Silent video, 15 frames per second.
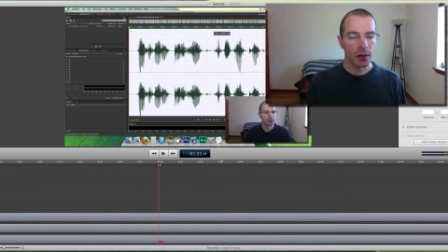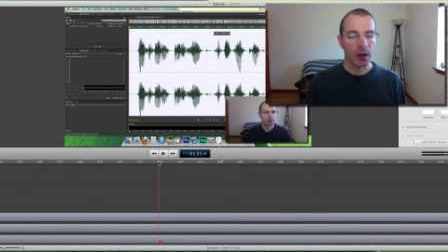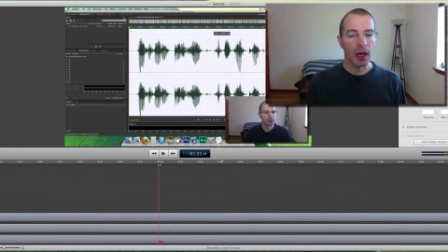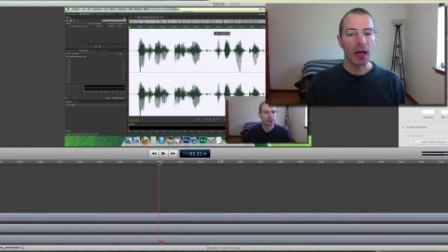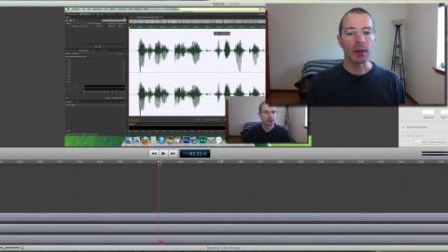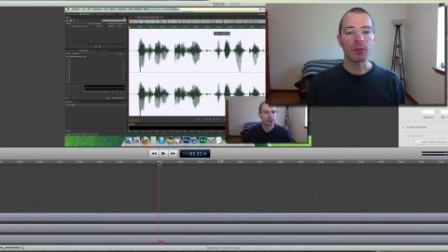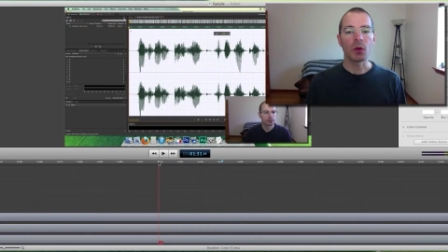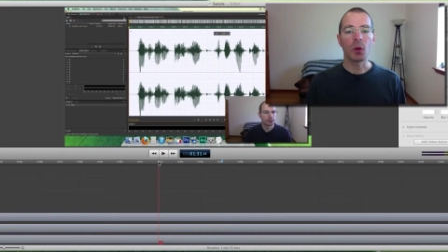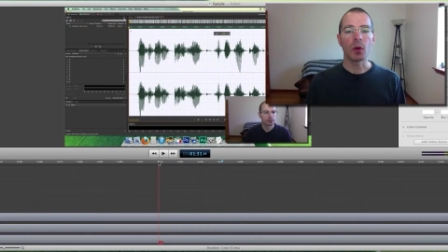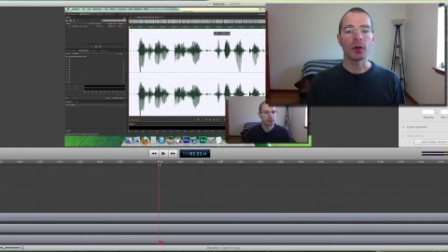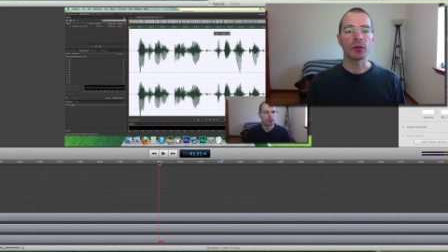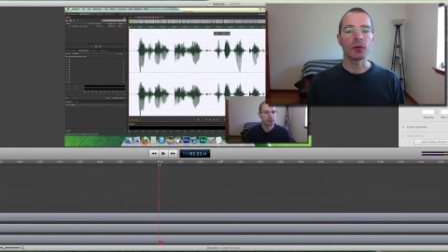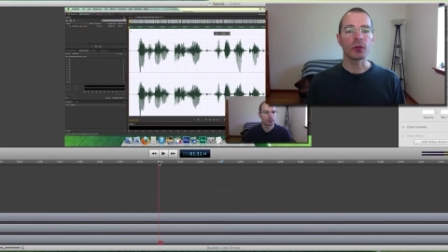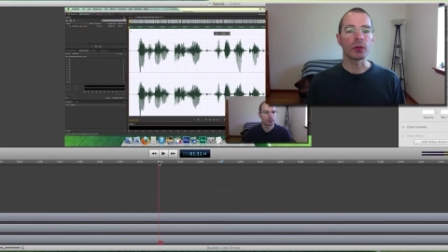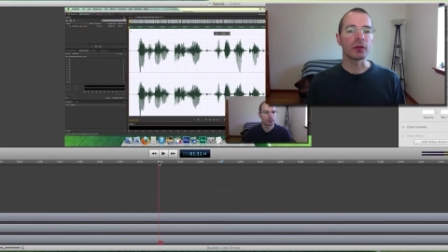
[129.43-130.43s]
I'm
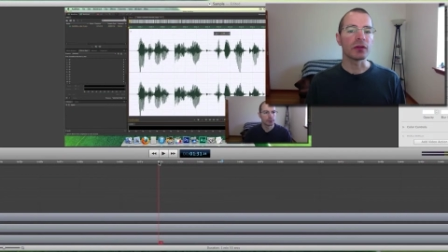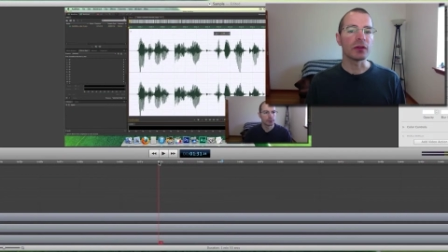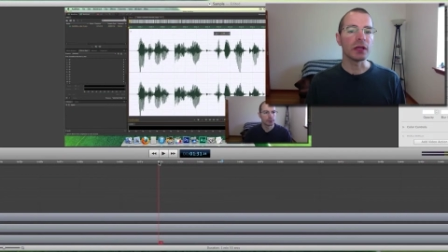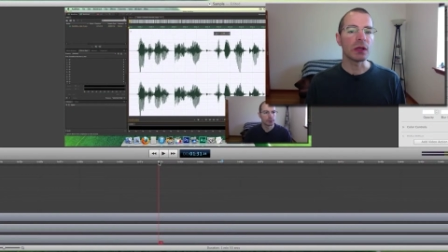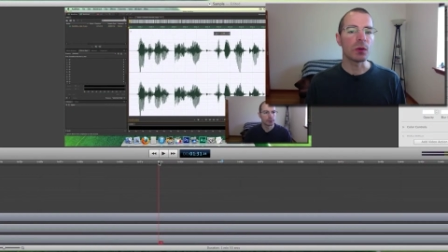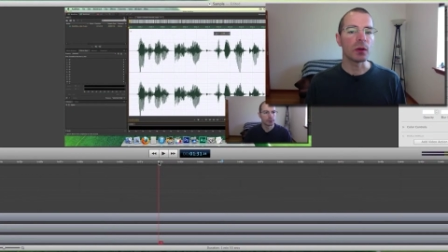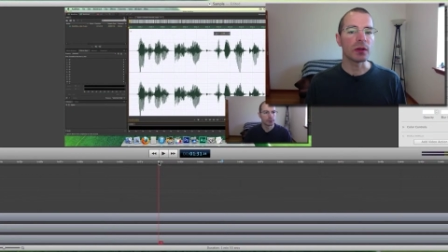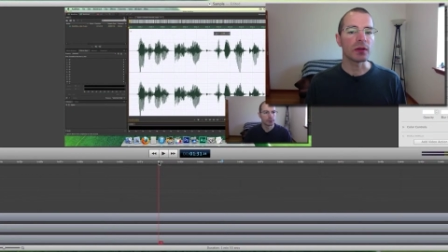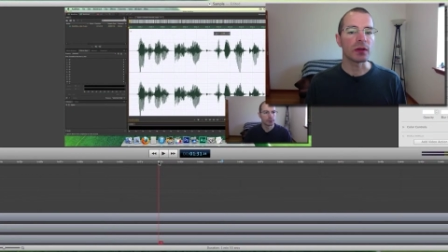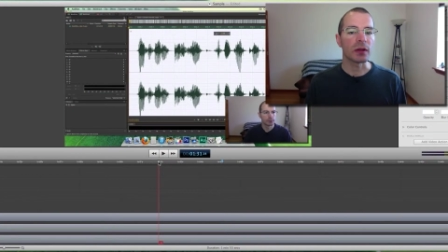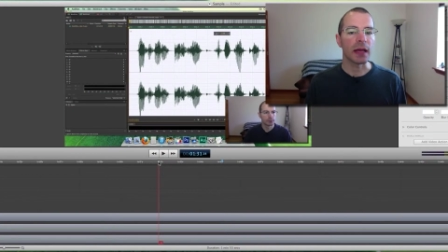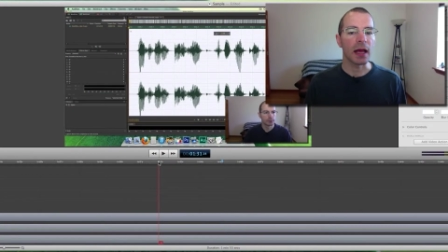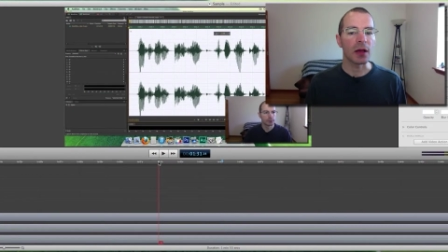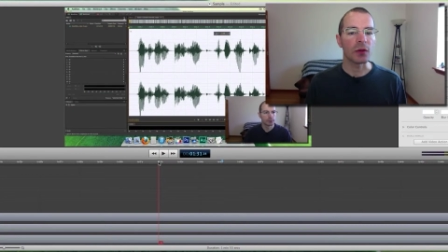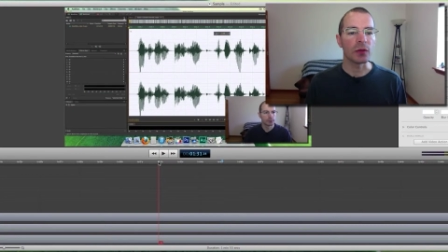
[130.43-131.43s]
going through a sequence on
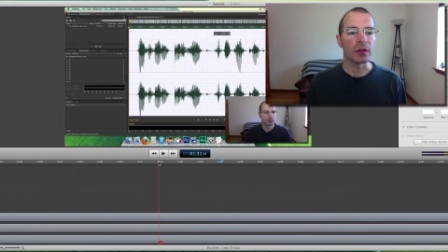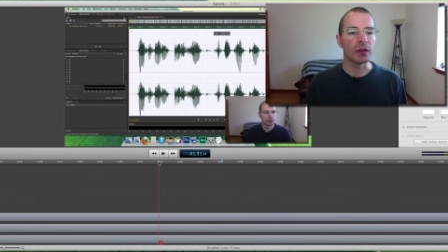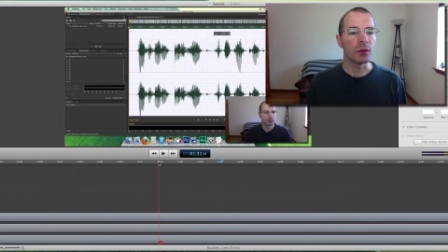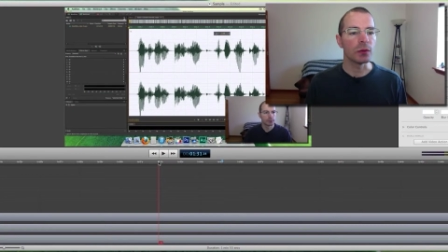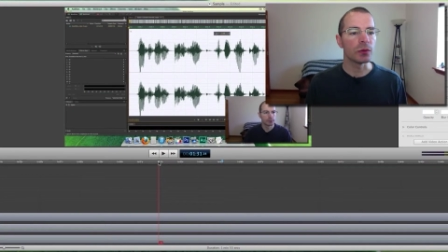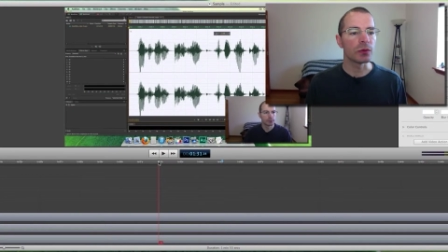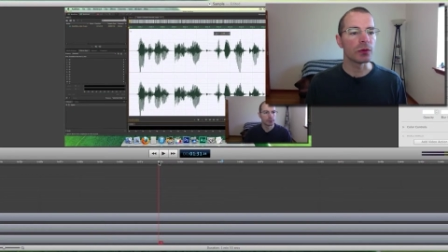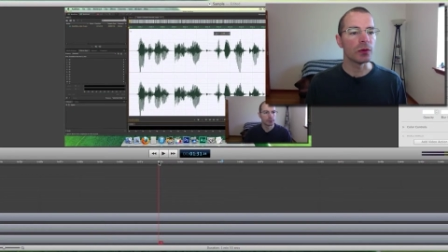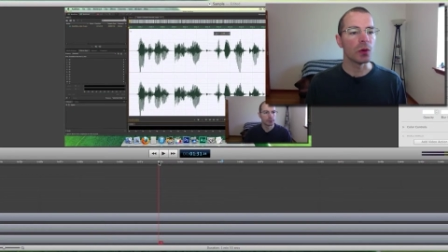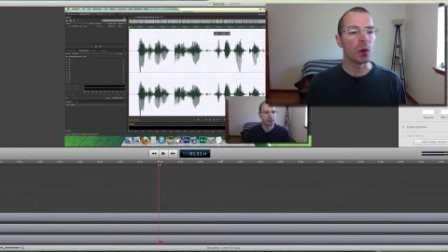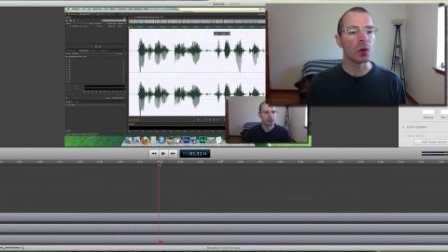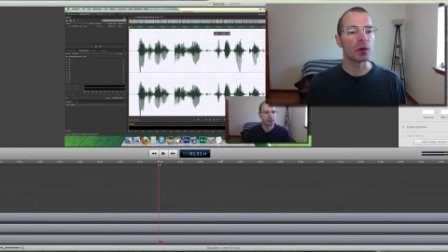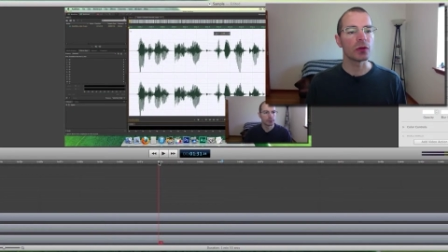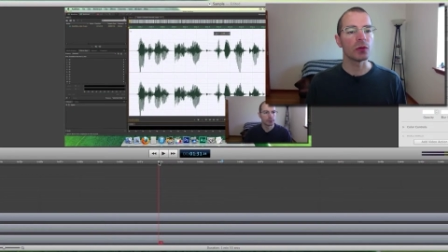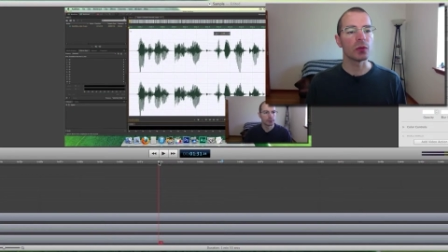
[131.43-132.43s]
how to reduce
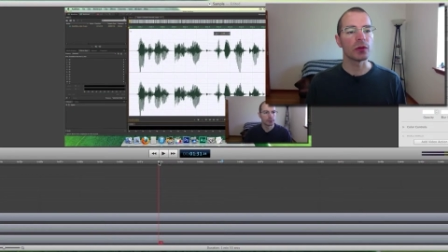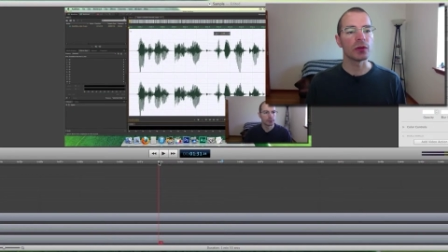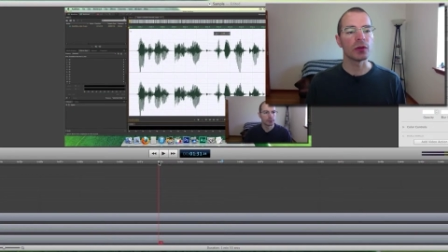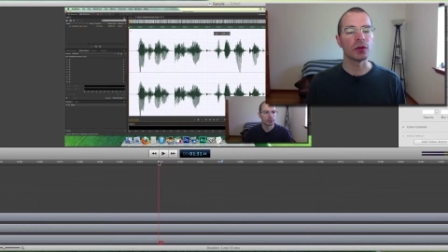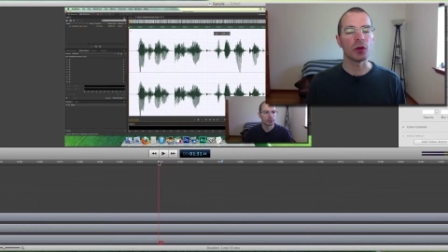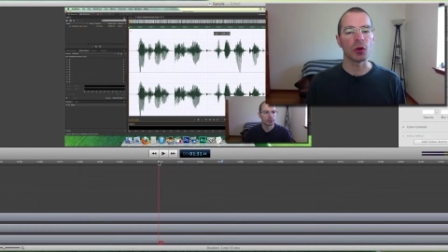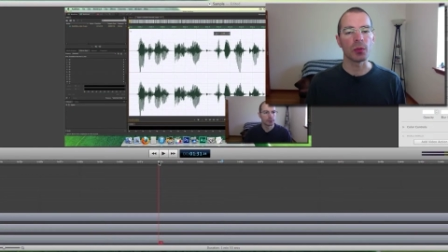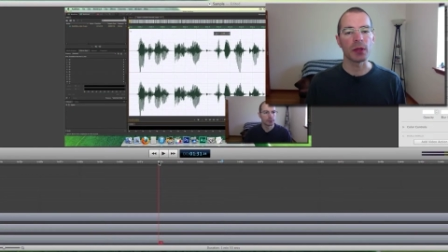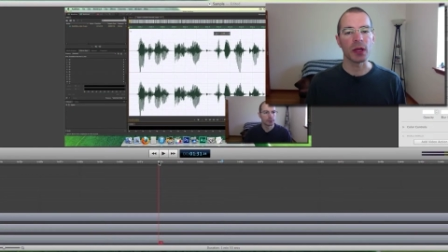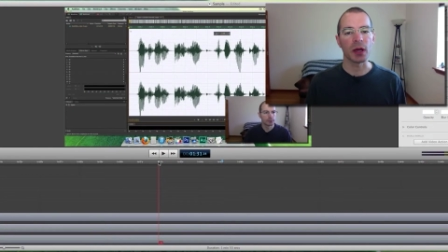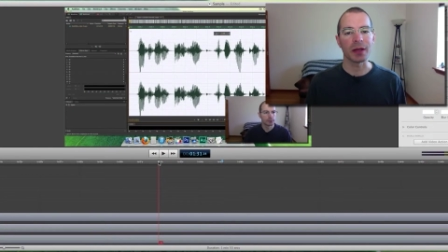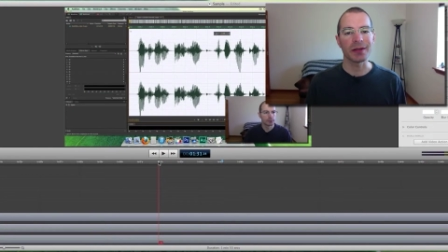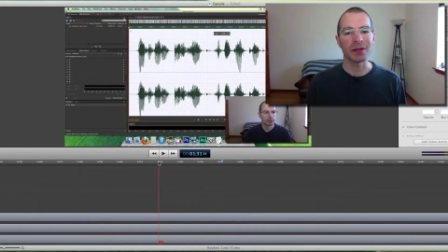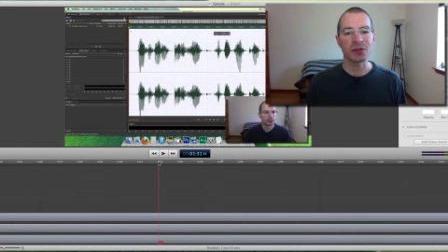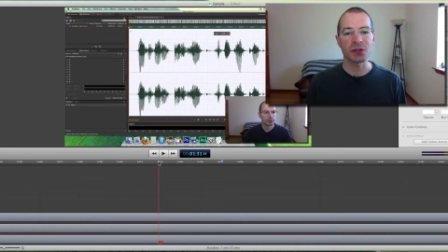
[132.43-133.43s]
noise with Adobe
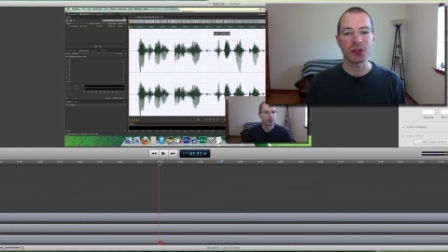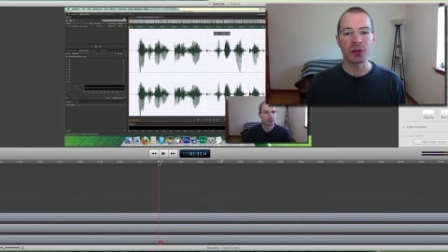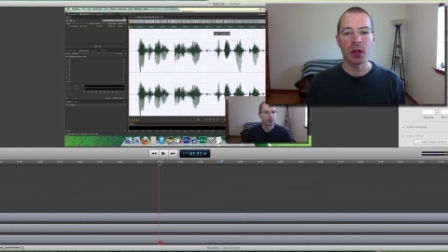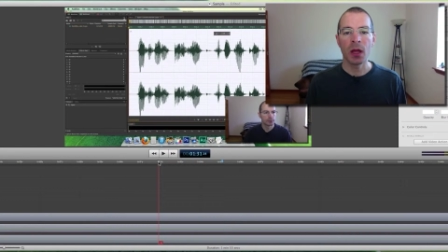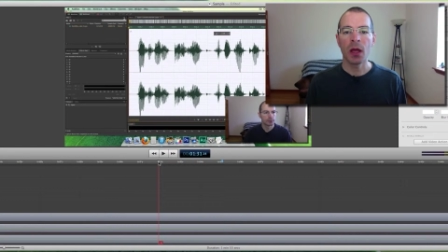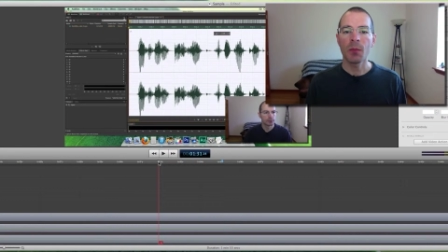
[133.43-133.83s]
Audition,